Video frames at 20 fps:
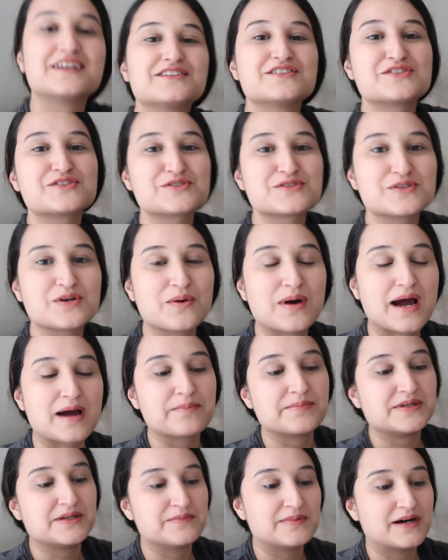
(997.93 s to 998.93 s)
just so
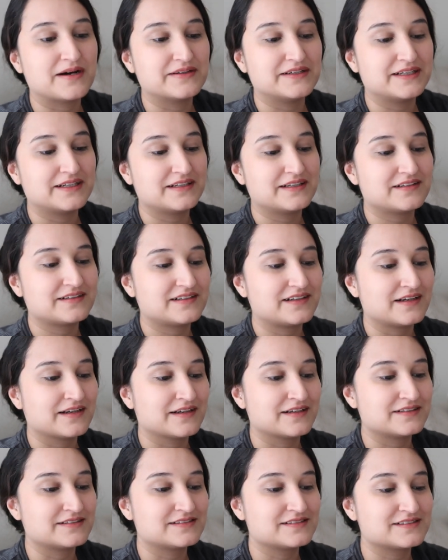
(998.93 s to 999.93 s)
happy about it.
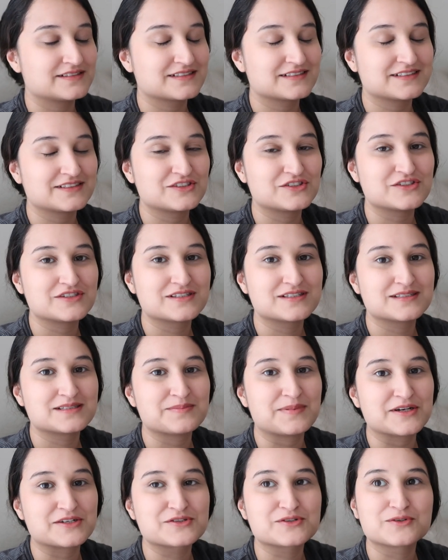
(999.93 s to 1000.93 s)
And it's just
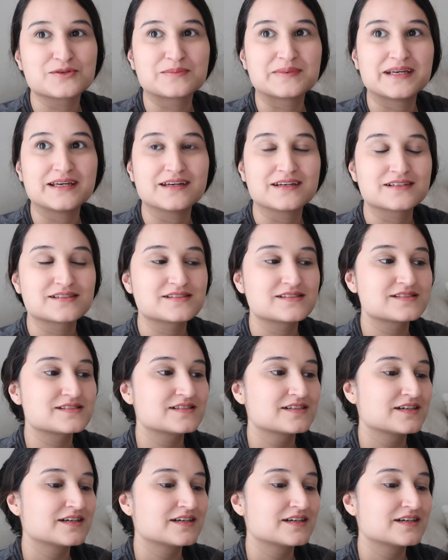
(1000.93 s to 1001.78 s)
special because